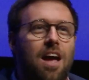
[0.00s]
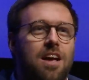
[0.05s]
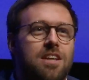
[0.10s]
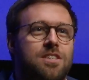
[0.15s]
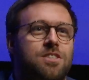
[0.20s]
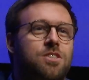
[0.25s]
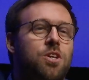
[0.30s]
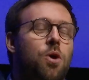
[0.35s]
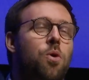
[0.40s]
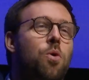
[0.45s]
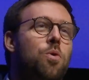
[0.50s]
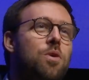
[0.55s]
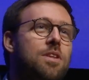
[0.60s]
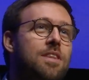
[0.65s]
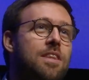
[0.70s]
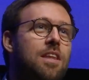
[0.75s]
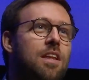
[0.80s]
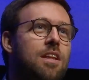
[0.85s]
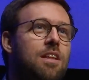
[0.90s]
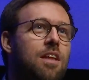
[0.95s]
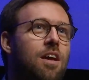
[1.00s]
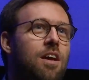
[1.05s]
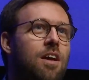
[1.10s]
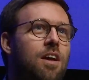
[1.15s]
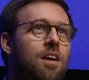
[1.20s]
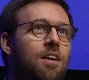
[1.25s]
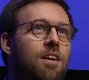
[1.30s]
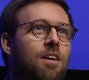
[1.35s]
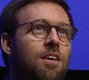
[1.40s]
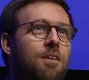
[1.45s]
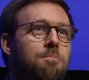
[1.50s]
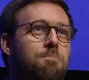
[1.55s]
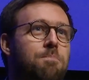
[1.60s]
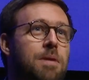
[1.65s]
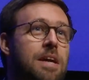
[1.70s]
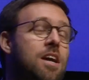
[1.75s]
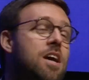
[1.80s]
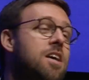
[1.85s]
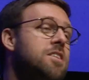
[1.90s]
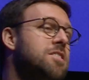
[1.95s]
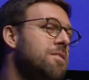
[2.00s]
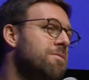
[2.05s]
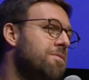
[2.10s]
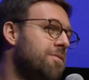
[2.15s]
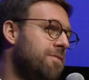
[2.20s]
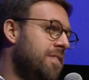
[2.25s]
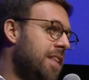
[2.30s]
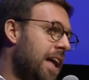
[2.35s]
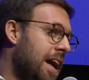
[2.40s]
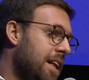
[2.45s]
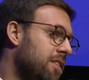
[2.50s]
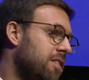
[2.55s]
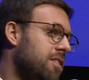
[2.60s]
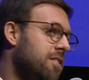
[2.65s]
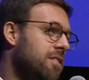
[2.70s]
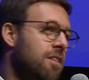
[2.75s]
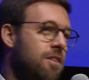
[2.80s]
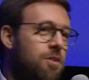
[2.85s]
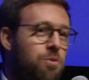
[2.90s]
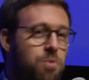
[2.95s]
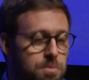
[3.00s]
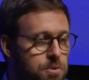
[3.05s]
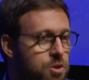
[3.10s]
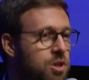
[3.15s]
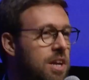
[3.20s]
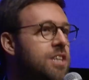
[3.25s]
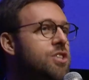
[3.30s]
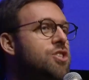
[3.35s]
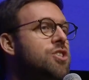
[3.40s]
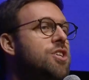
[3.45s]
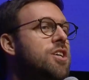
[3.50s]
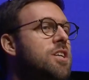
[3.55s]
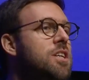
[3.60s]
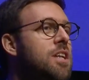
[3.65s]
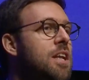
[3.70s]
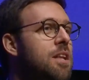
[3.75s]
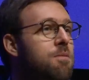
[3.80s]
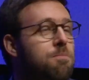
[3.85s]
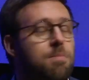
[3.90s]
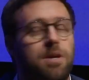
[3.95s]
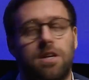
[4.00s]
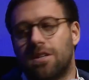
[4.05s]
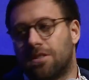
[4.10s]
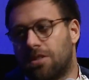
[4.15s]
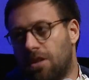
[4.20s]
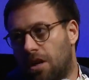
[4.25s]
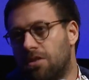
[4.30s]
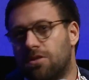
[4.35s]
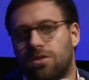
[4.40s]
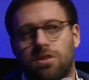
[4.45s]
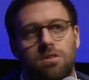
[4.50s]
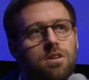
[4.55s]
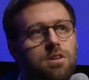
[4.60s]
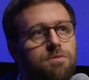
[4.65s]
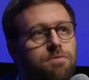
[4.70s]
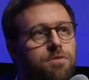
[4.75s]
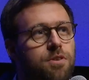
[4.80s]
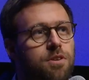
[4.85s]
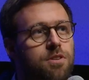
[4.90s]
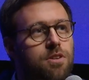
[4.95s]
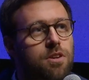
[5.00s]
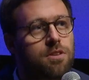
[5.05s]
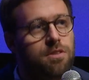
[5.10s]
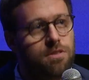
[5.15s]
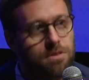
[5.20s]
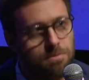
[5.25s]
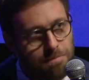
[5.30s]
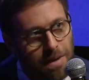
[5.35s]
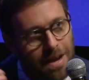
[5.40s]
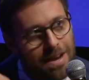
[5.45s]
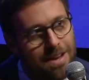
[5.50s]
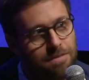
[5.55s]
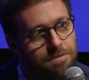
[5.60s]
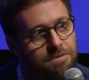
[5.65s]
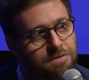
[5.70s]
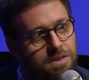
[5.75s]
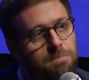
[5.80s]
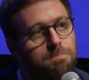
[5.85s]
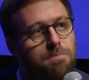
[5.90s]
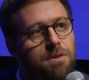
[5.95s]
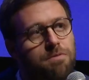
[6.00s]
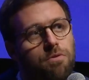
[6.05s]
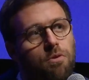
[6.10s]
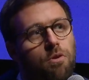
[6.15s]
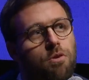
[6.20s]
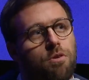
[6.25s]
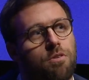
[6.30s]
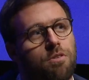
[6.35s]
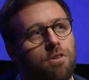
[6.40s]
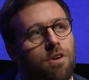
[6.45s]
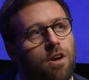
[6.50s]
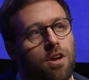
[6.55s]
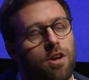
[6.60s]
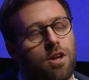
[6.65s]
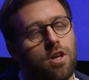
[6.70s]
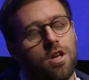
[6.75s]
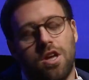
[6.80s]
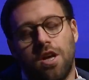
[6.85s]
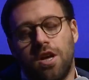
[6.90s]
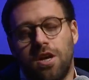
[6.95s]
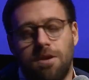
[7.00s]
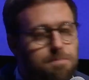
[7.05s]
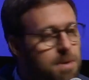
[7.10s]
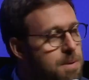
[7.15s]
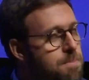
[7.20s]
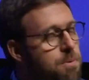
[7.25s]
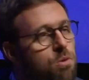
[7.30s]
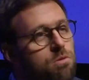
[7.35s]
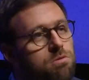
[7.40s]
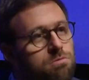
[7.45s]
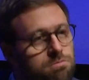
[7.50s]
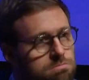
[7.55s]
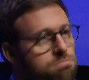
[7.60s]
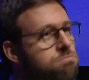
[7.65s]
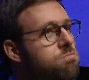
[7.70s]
So because of that reputation and because also of my film before, people